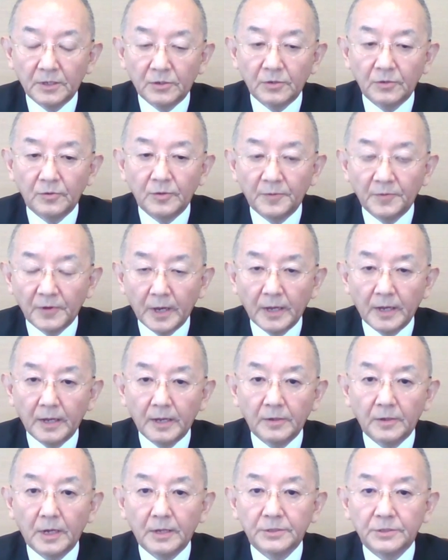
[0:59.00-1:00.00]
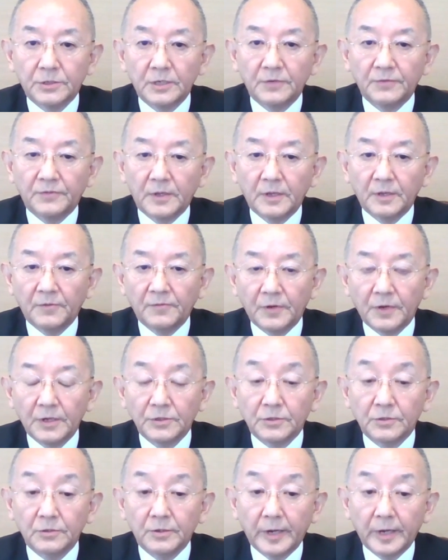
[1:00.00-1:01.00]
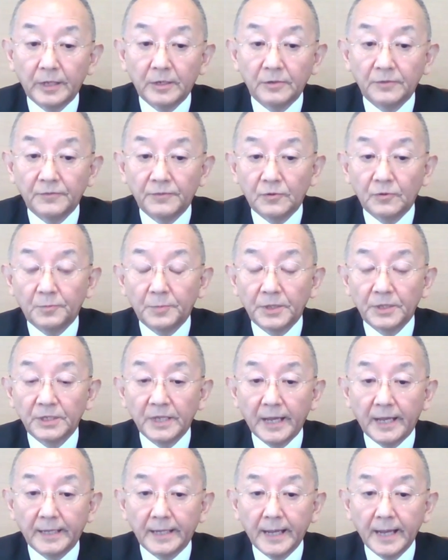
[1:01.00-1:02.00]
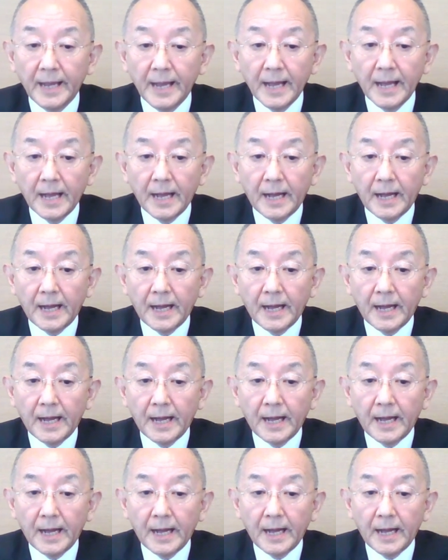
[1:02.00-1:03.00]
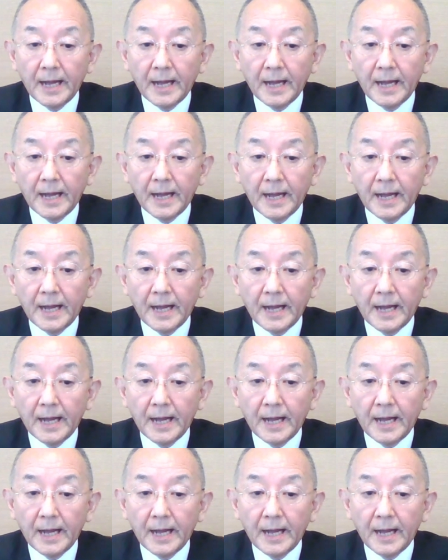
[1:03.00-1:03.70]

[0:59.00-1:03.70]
to achieve the inflation rate of 2%. Abenomics,